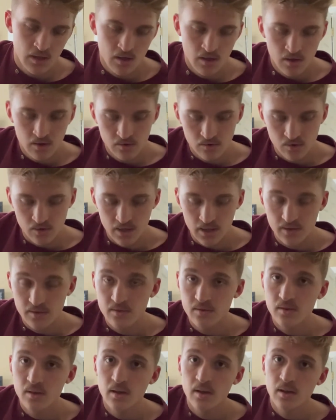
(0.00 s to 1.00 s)
so
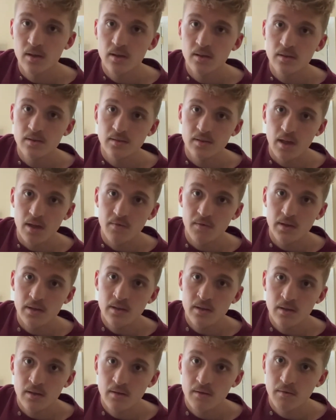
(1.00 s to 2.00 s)
that's
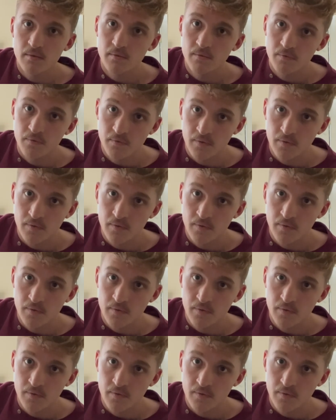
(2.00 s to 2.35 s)
7,